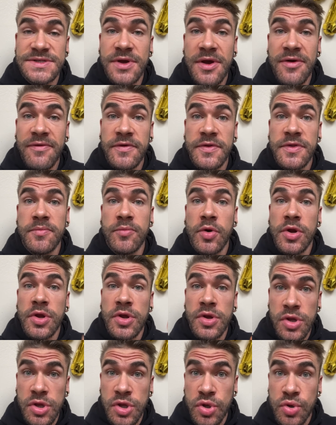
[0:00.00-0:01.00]
However, the more you
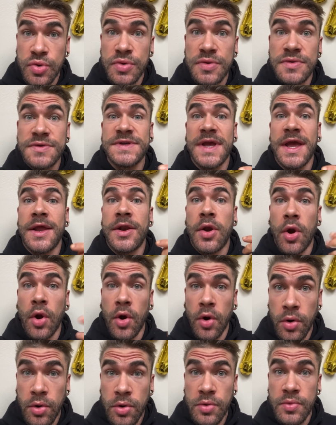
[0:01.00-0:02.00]
use and
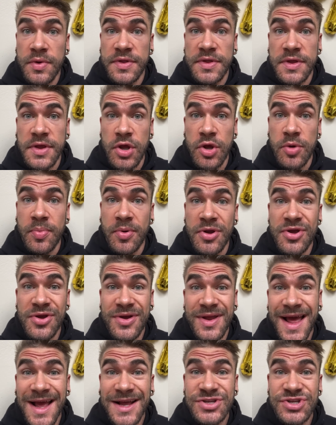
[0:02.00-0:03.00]
earn with Cupert, you
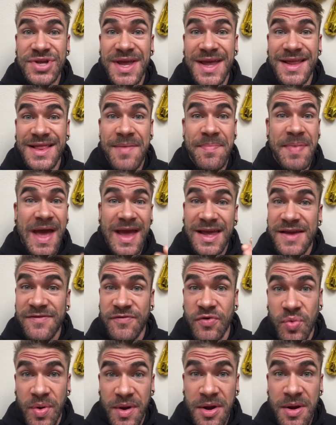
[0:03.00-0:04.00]
can actually get that back
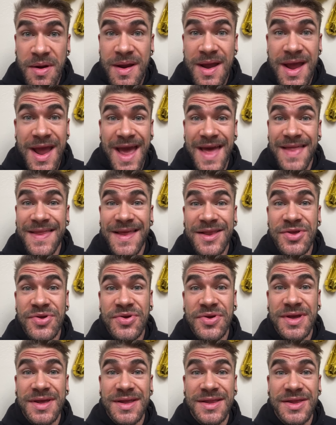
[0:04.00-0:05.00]
even quicker, and then you
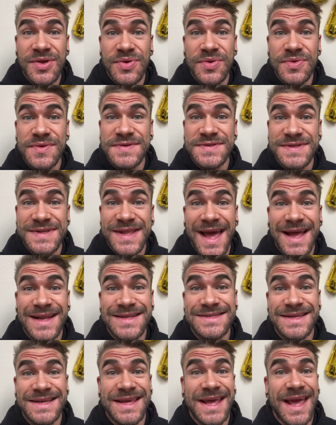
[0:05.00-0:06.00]
can use that
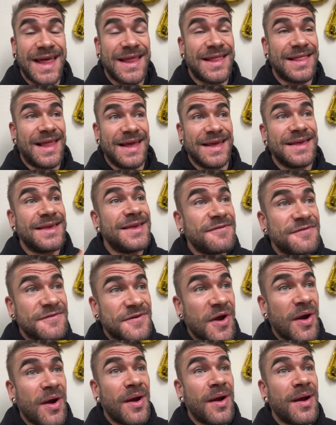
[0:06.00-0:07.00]
to get like gift
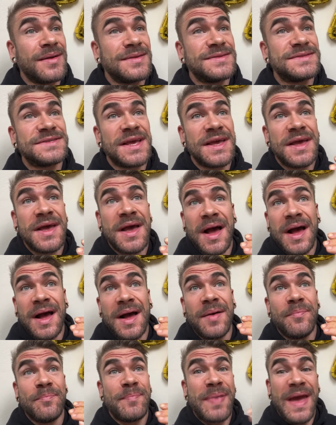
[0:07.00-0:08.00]
cards,
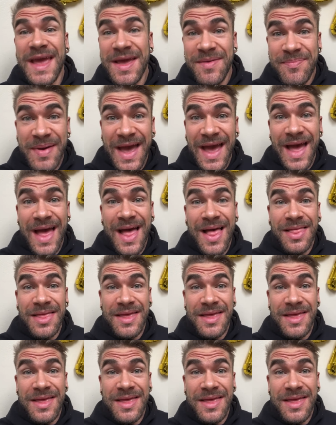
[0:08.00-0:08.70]
PayPal,